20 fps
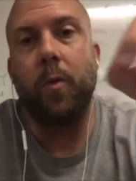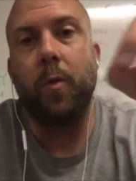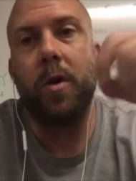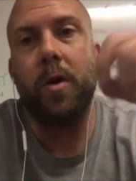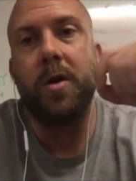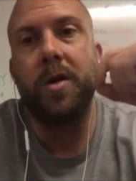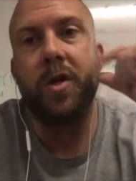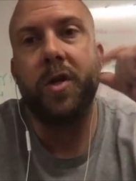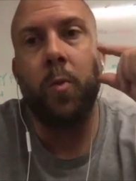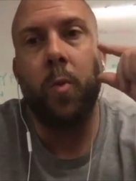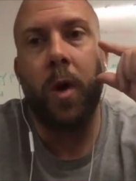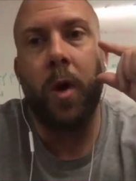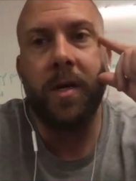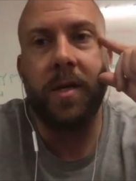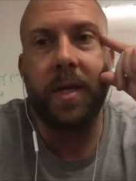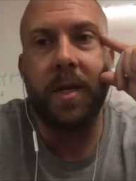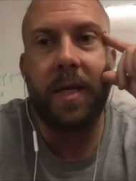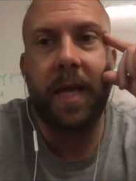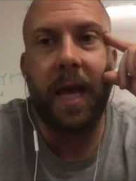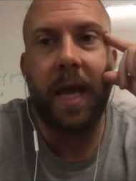What are some ways
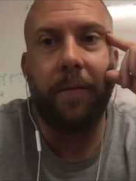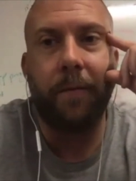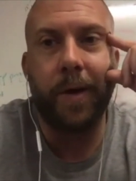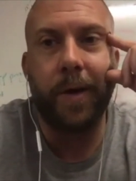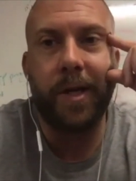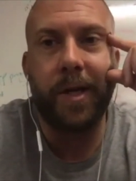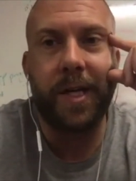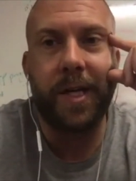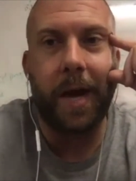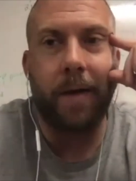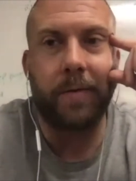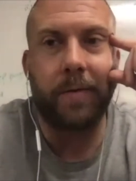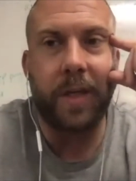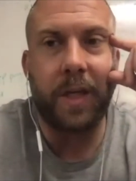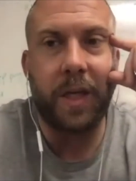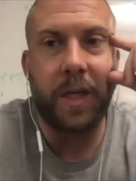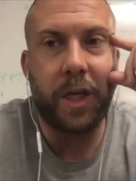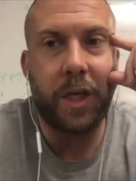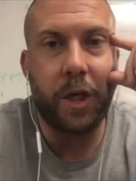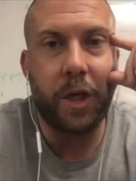that they've reached out to
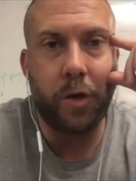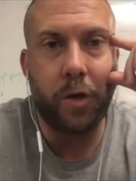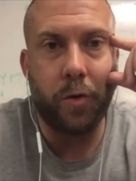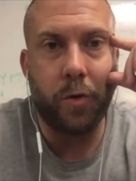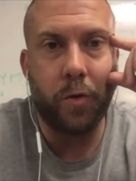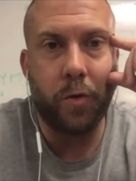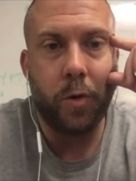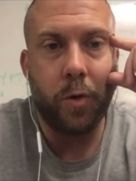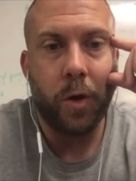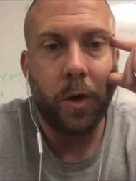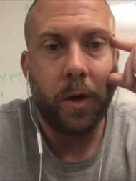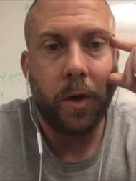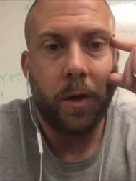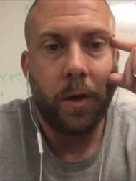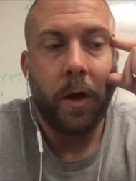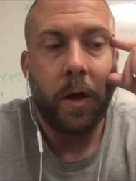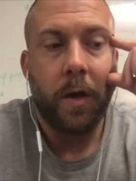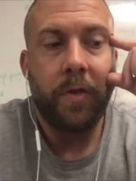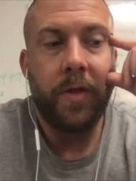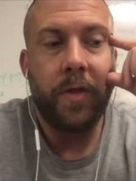you
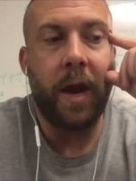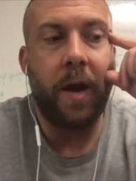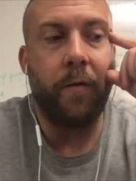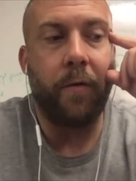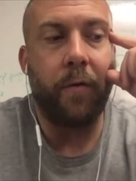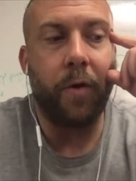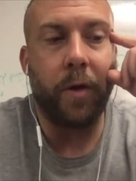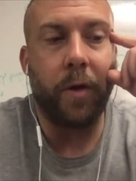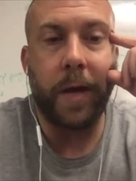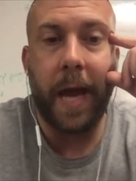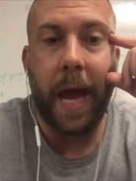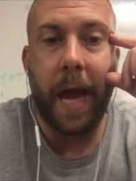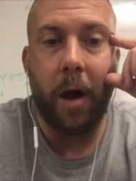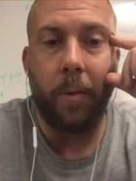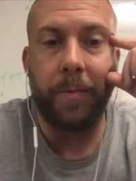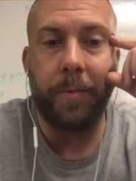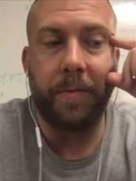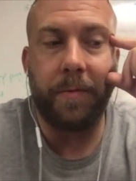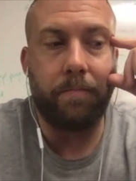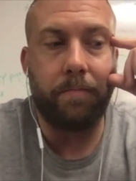that have really
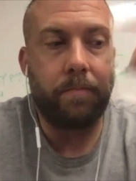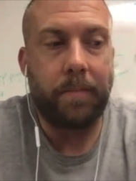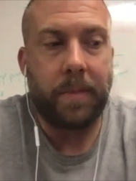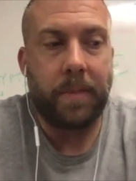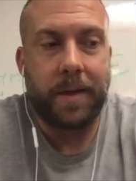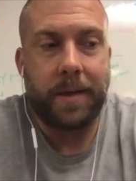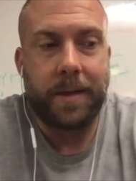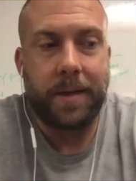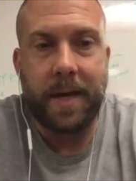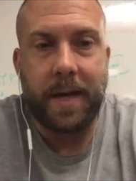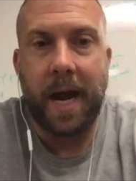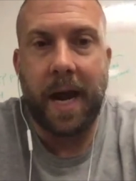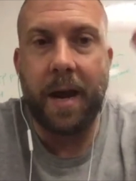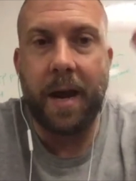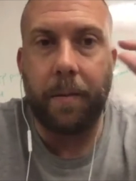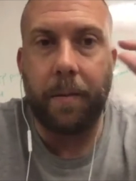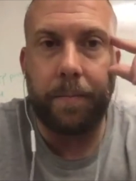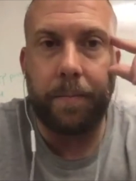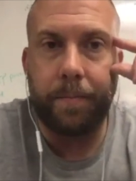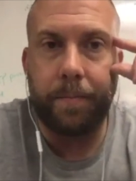helped kind
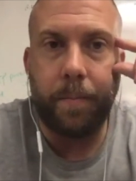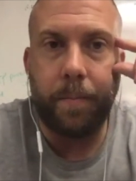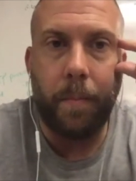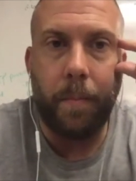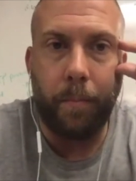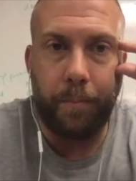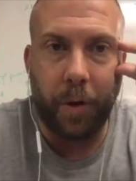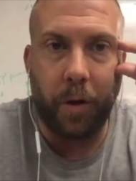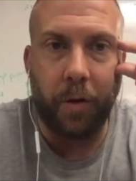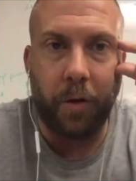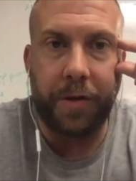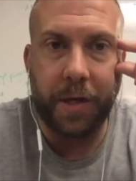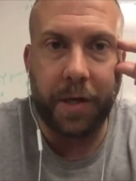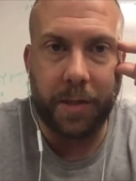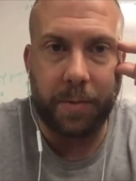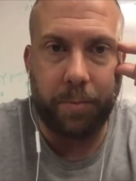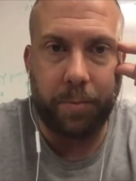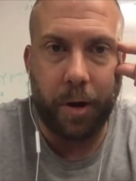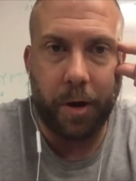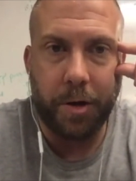of build this
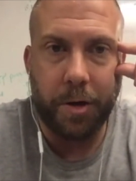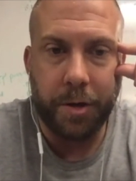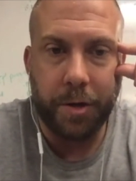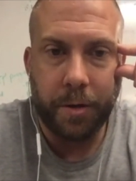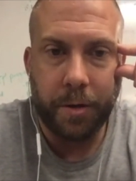bridge?